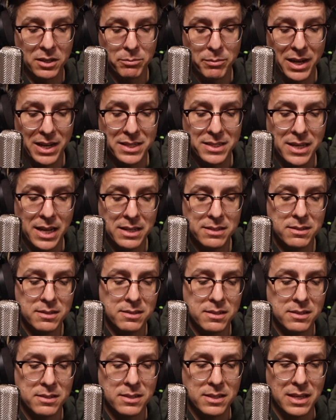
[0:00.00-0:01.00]
on my desk
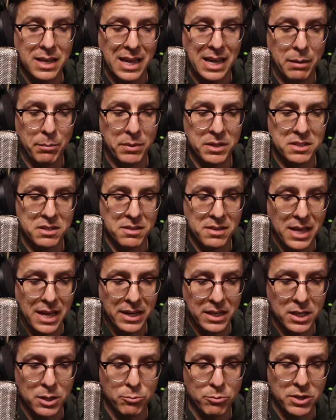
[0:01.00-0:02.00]
to see how much of that
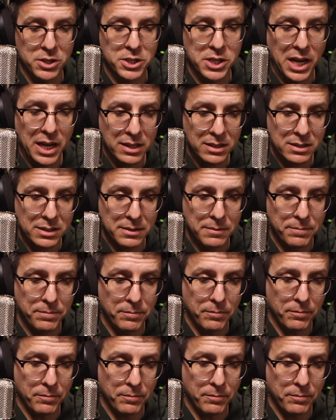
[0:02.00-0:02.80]
it can reject.